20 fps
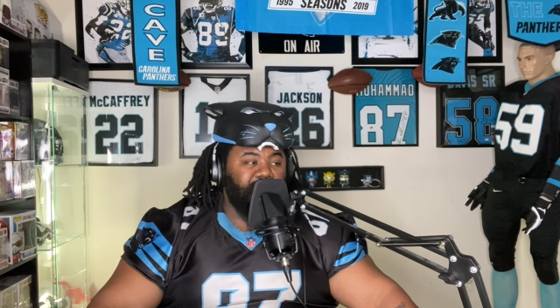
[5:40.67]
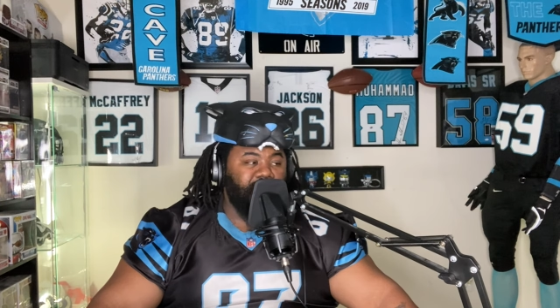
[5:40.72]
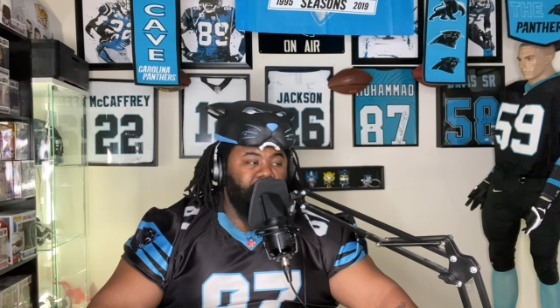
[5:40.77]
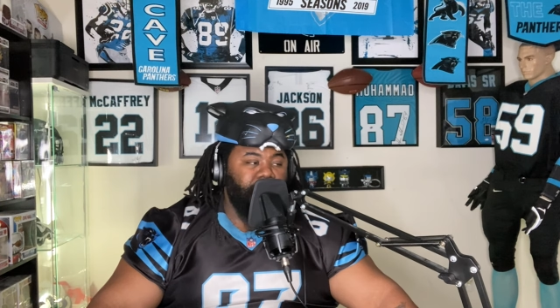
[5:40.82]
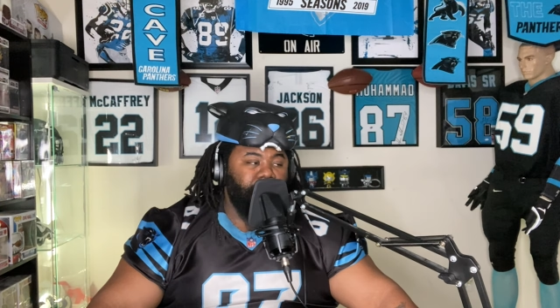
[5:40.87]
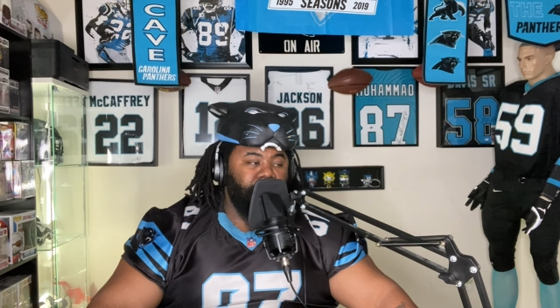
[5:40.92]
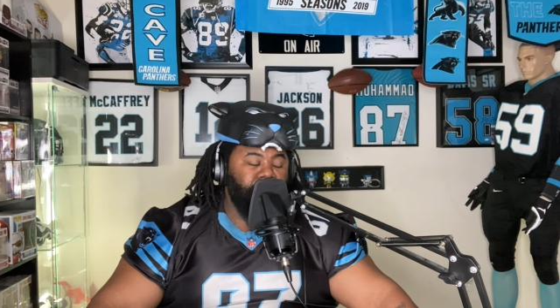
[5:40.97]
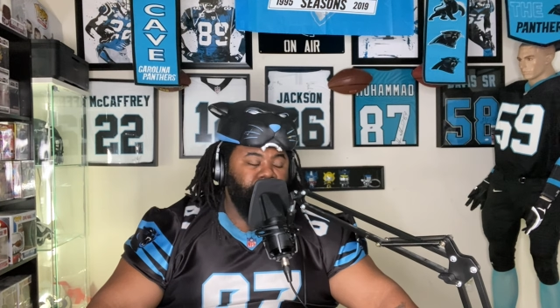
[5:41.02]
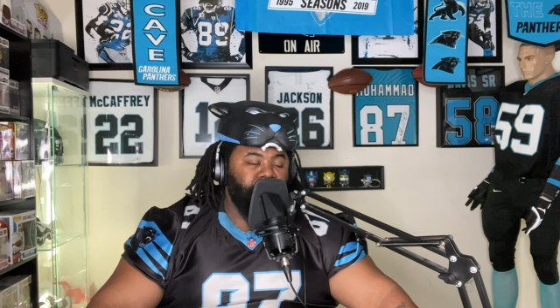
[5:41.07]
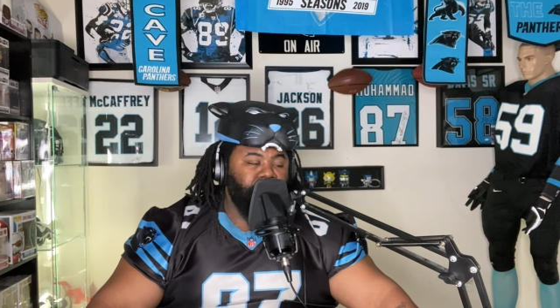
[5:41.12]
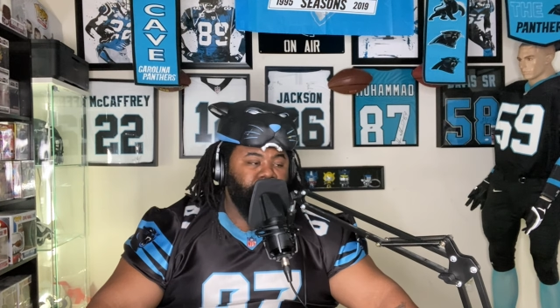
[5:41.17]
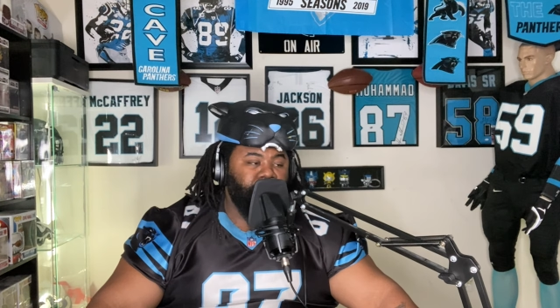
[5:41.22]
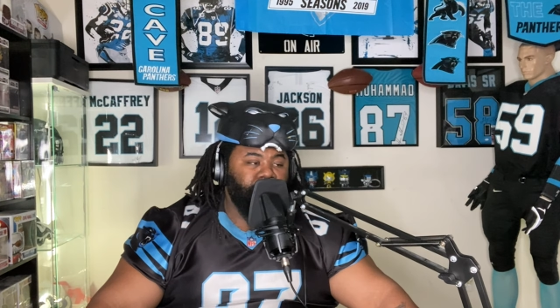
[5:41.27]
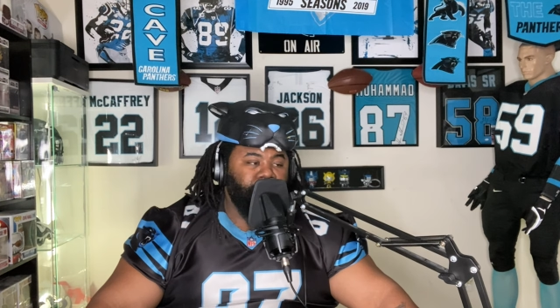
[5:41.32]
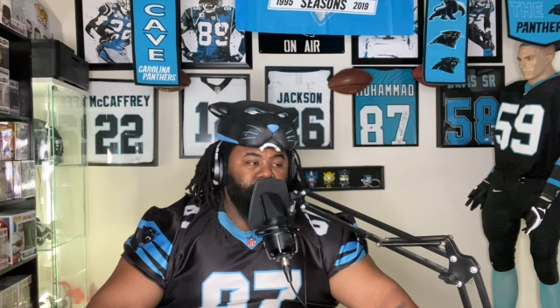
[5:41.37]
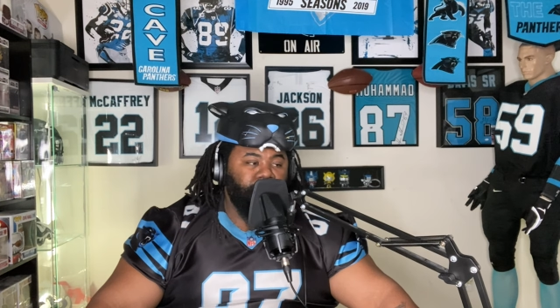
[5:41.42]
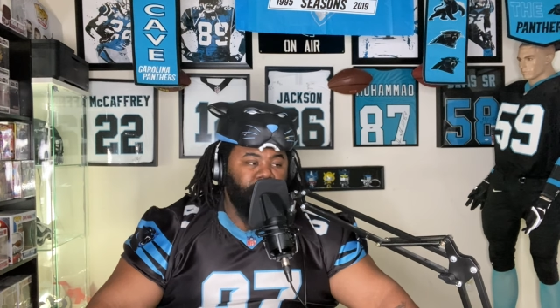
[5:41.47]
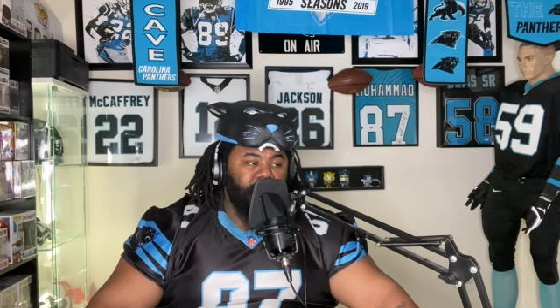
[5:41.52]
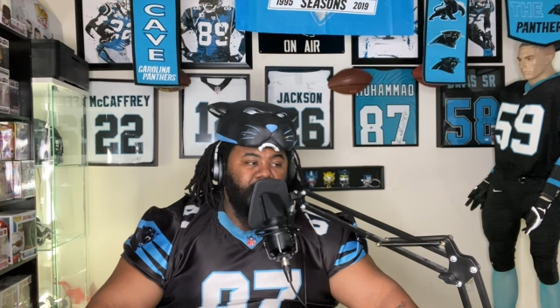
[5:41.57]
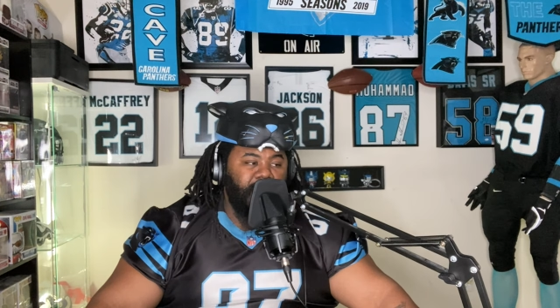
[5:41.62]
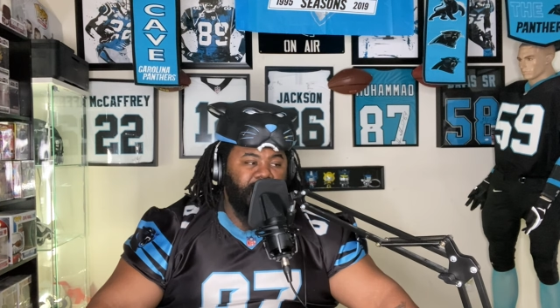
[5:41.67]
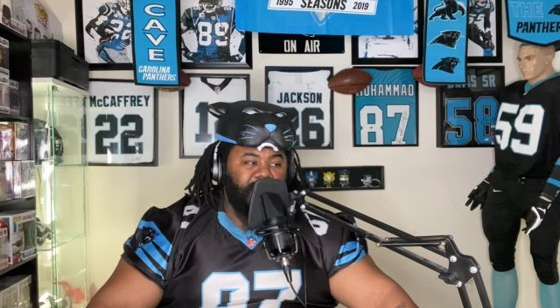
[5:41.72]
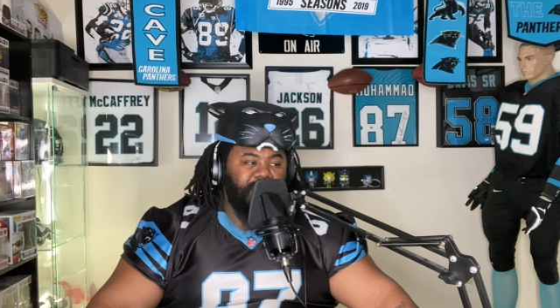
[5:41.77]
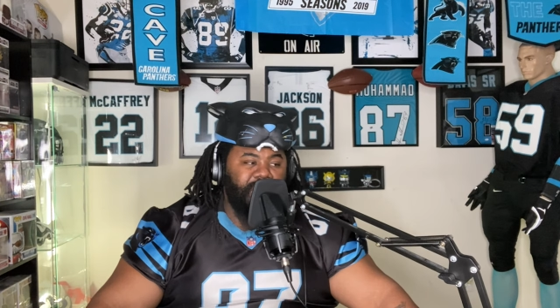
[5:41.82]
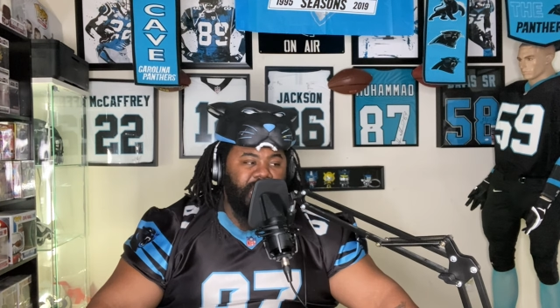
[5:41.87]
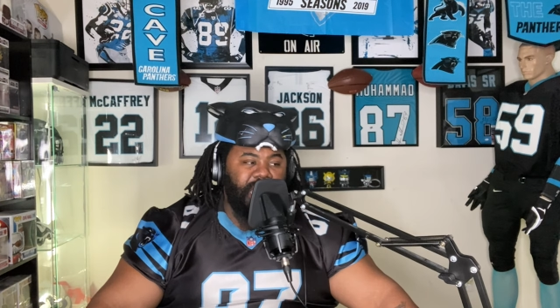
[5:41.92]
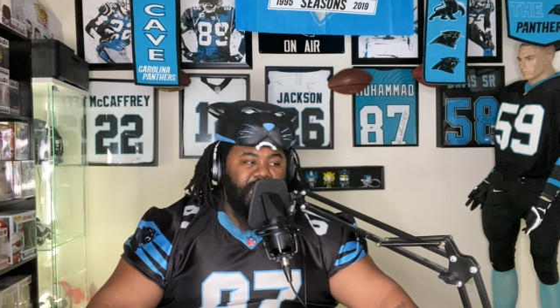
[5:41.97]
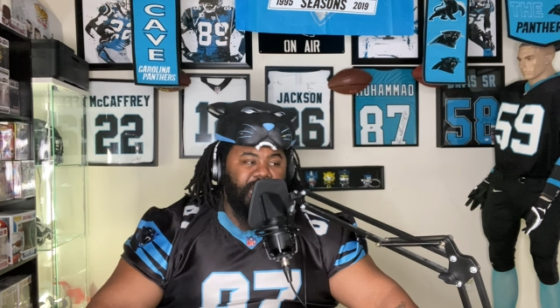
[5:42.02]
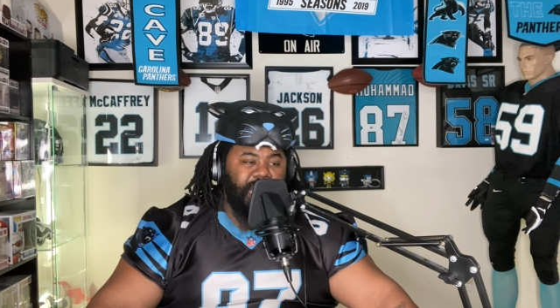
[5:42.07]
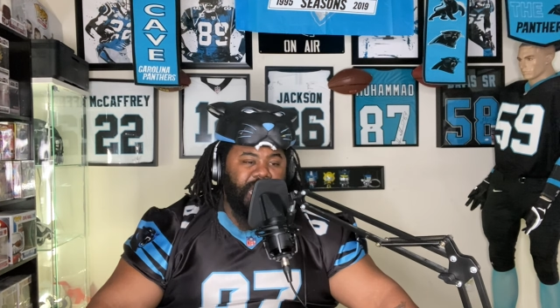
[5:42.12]
So,
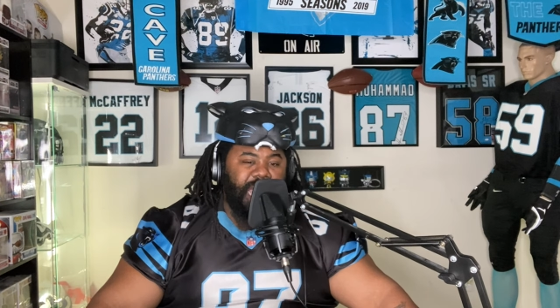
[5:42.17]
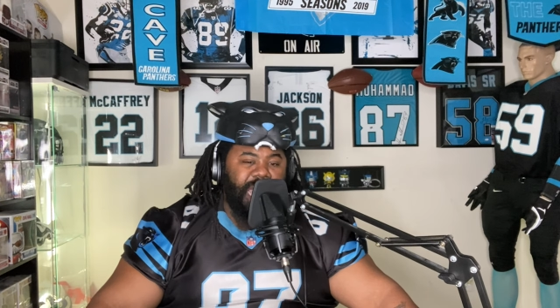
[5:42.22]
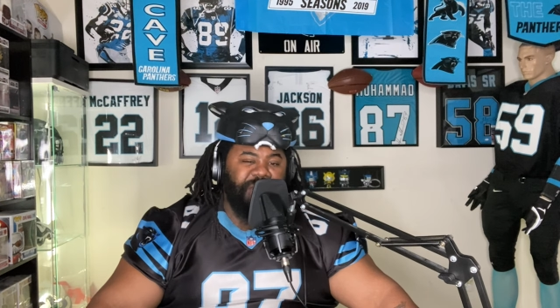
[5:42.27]
again,